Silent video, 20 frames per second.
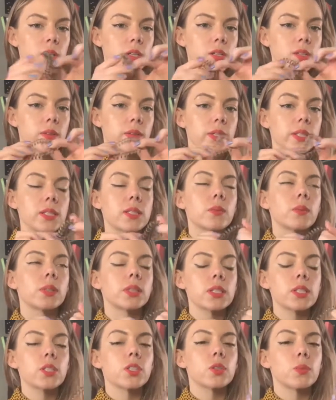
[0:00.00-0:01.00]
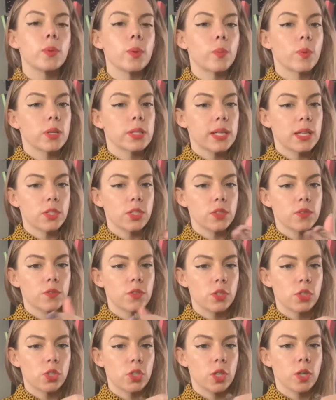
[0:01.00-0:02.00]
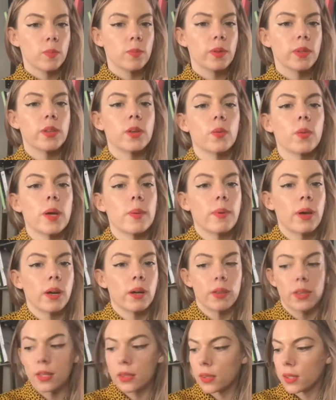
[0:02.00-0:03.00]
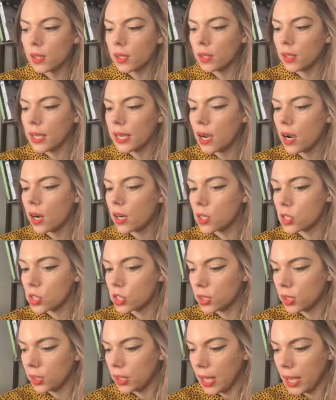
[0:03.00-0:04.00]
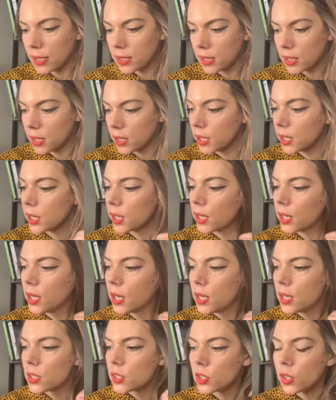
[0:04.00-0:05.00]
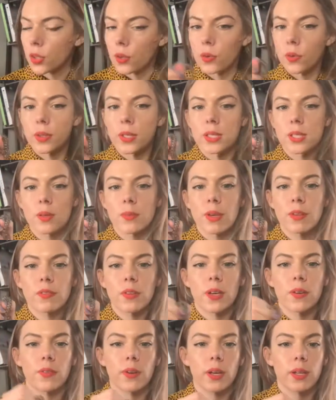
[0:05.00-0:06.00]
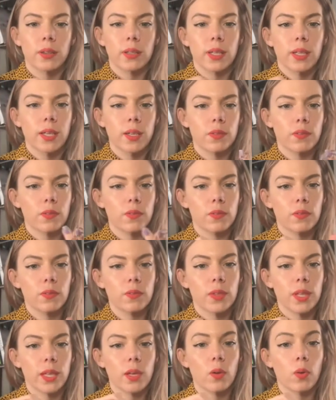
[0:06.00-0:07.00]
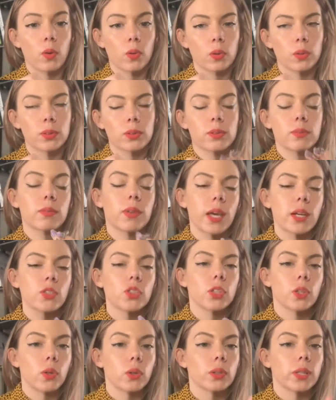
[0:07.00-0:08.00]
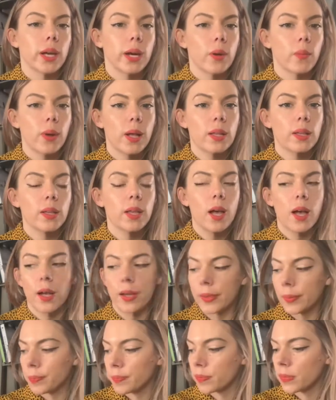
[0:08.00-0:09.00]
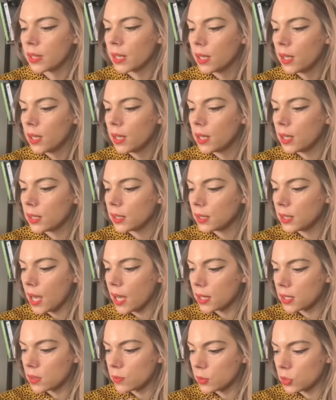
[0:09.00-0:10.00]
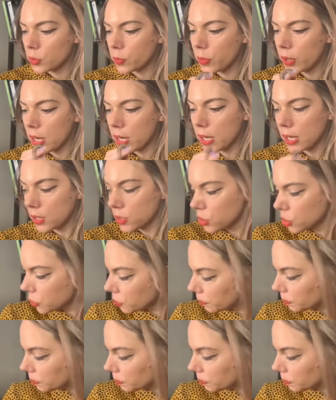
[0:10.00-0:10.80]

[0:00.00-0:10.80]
ones do put more tension for sure, but they're way better than the like harsh elastic. So these are my favorite, and they actually hold hair well. Not as much breakage.